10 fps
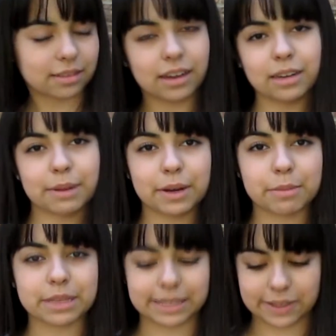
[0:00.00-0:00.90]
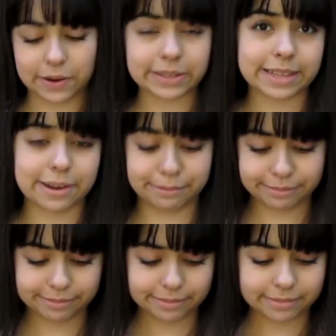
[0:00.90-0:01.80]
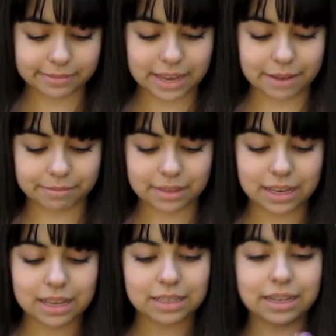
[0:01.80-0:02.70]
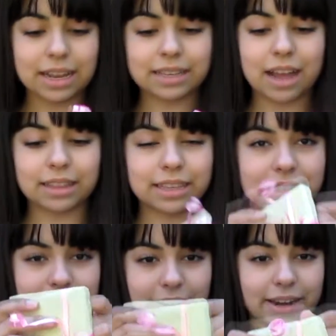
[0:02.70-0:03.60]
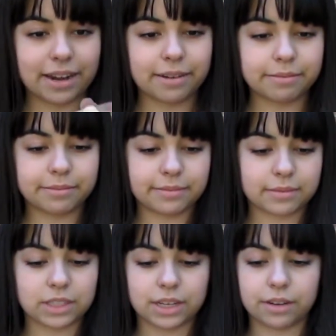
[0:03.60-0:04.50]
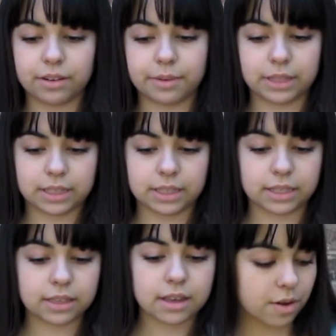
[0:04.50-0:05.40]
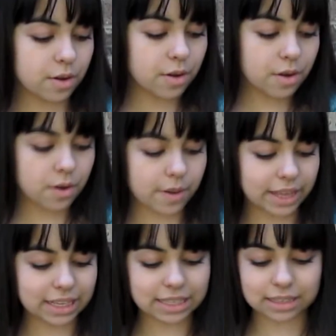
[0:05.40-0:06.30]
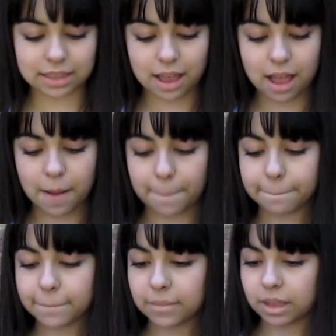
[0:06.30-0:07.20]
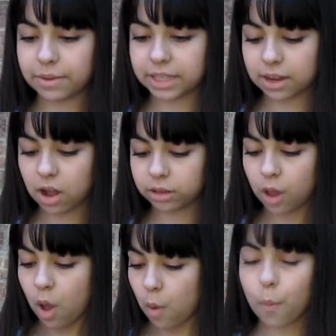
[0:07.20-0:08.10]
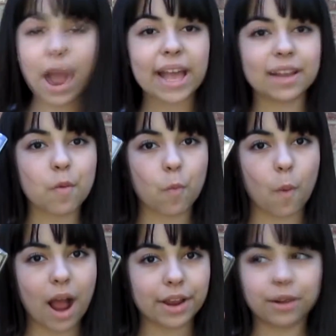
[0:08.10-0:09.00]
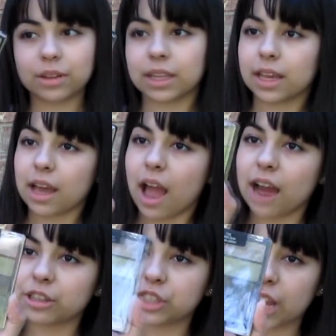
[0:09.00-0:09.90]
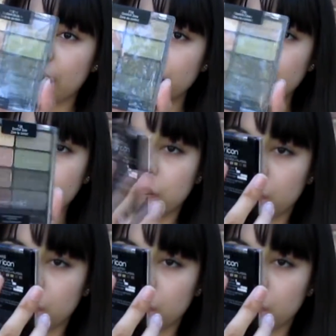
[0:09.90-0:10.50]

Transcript: I need my own business cards now. Okay, so then I've got this thing right here. I don't know what this is. Ooh, and this is the, what's it called? Wet n Wild Eyeshadow